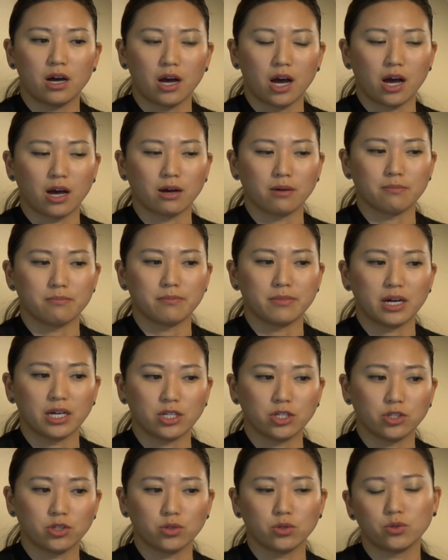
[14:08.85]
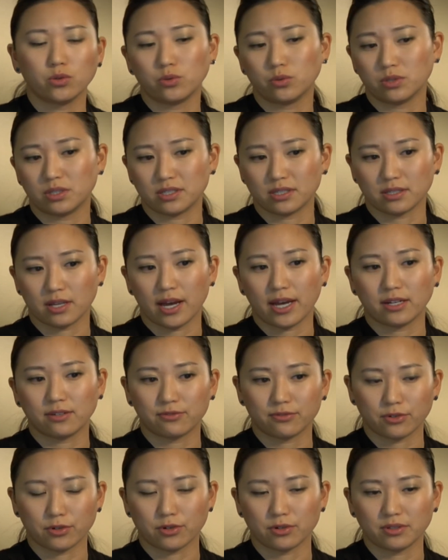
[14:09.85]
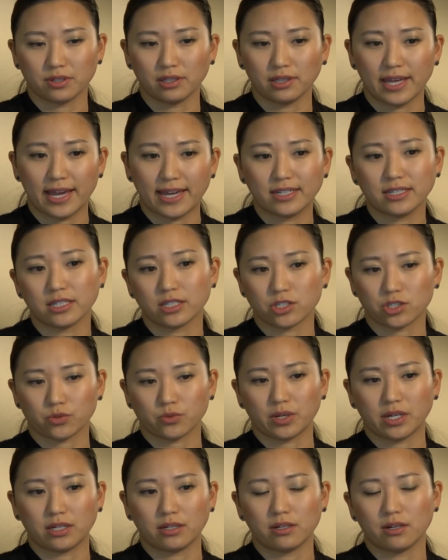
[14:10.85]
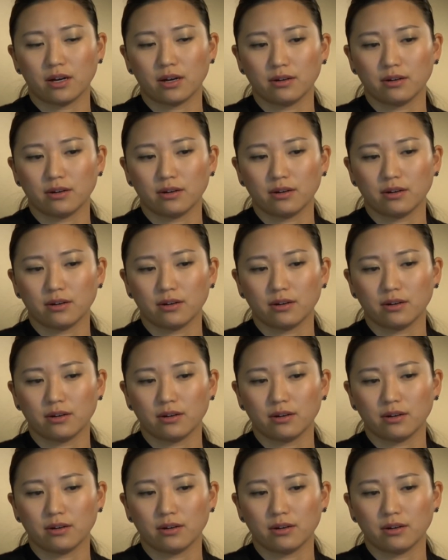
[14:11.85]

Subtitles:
a new design for the landing screen